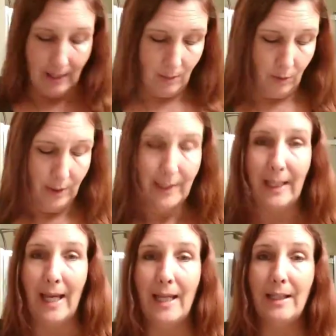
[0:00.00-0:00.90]
I will
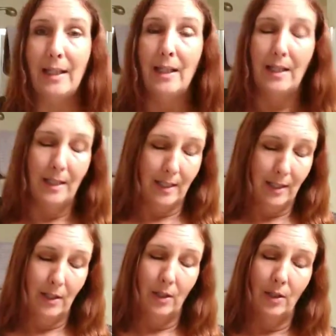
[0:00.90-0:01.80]
again
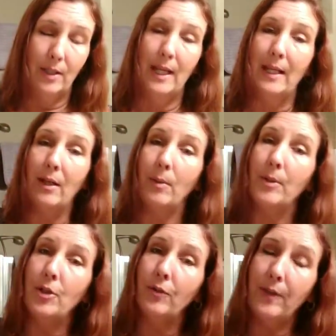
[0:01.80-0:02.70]
take our
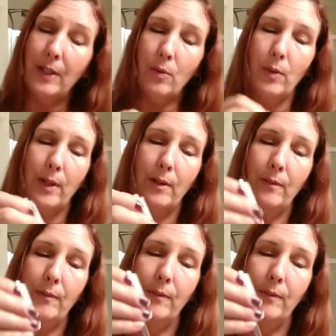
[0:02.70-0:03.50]
rejuvenating oil.